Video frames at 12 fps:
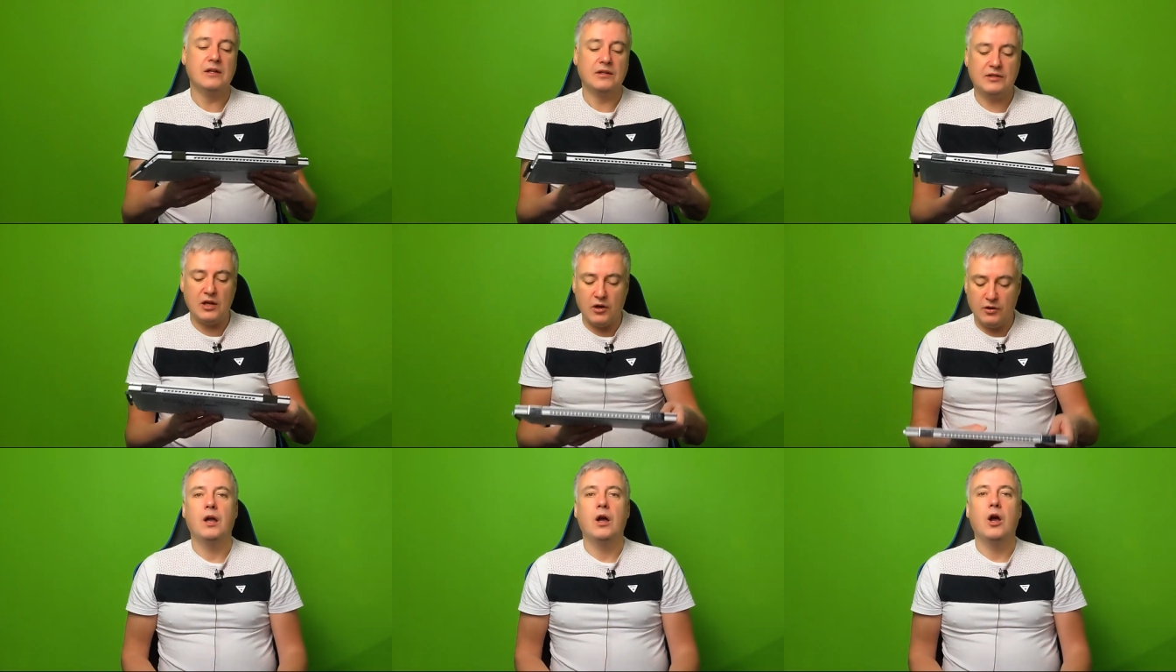
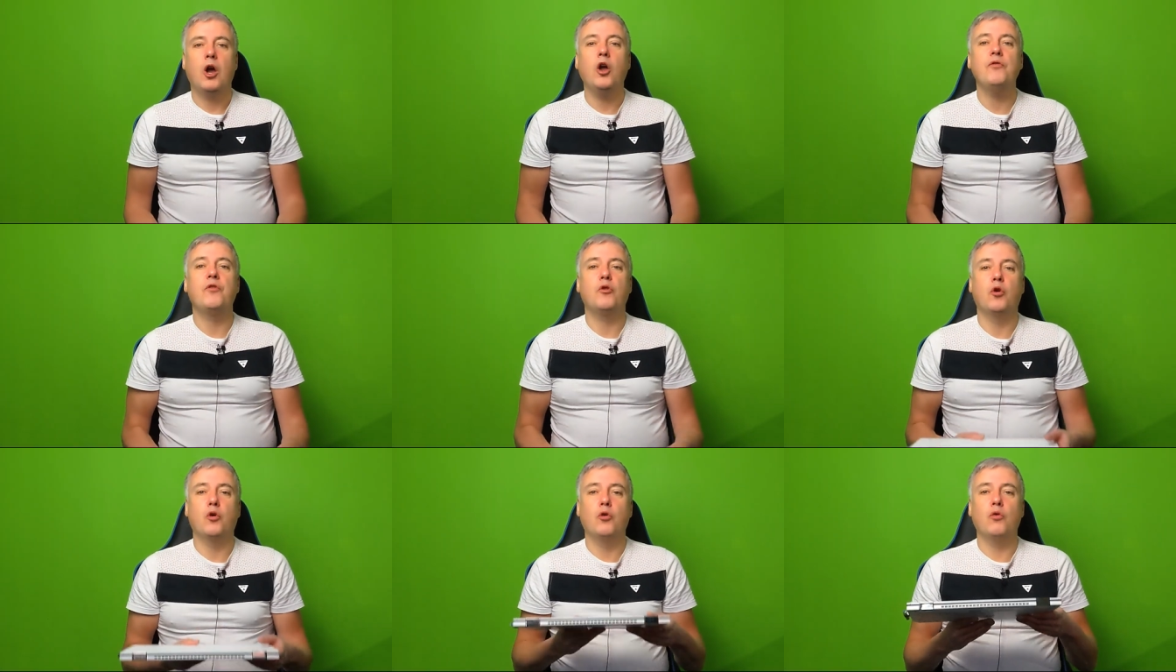So
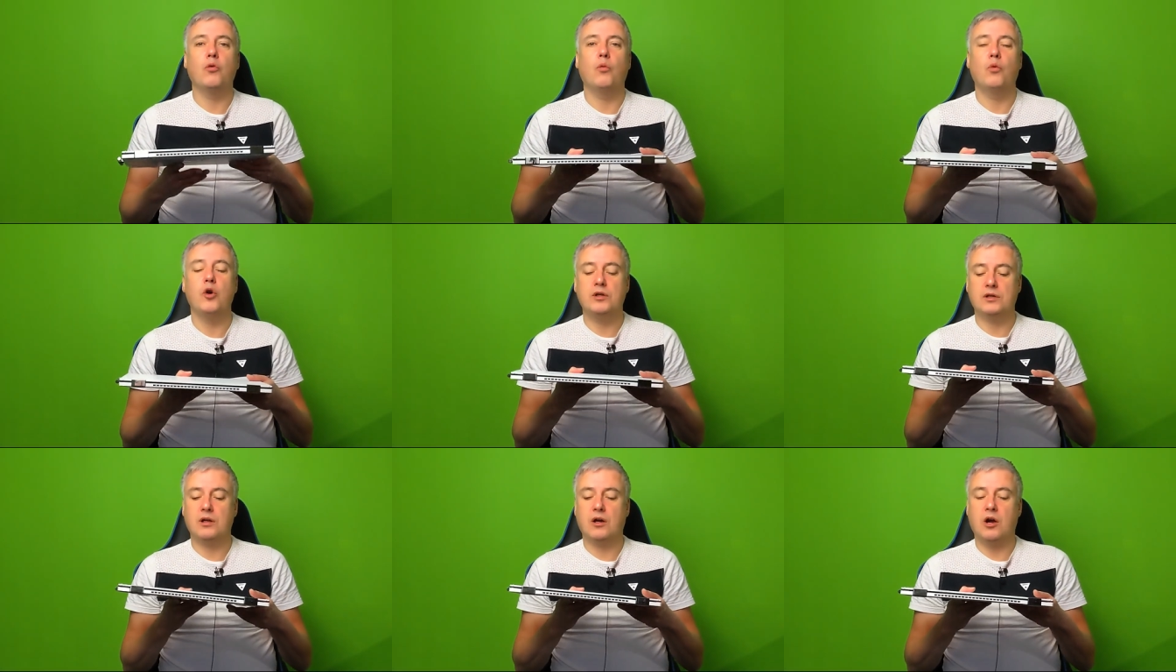overall, would
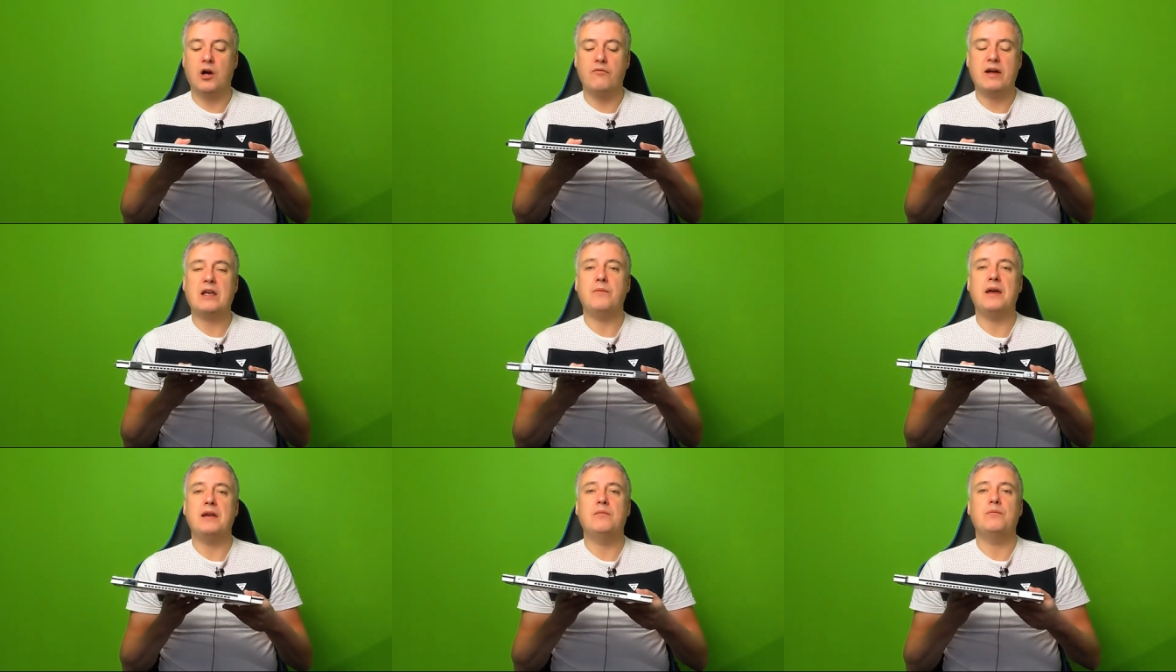I
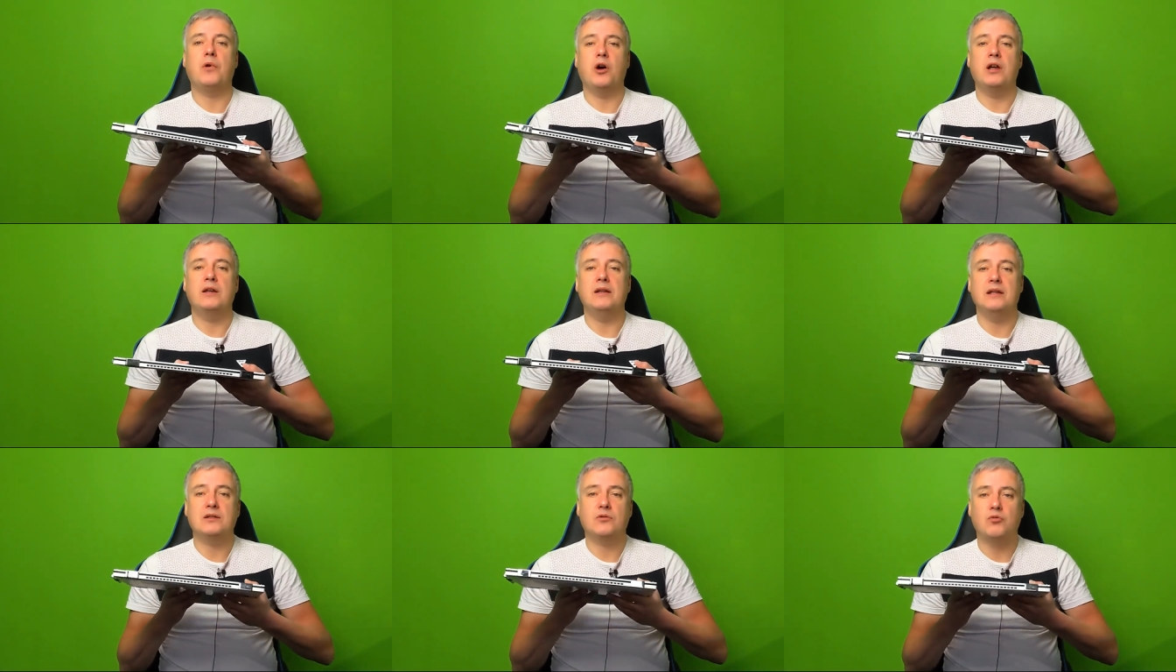recommend buying
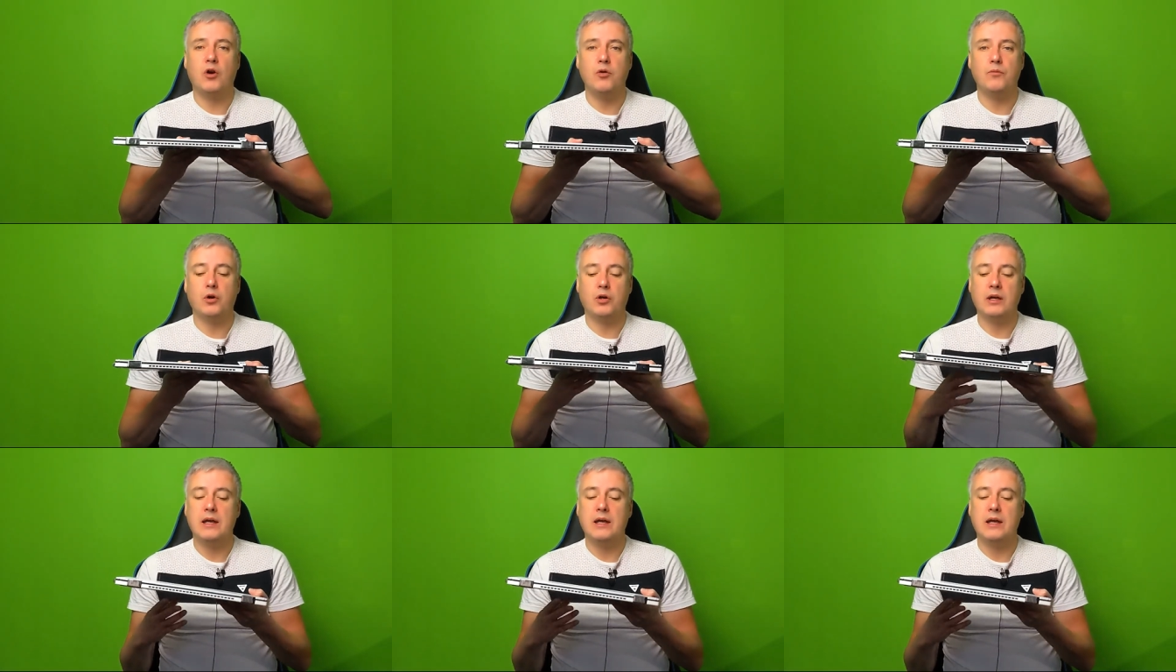this Chromebook?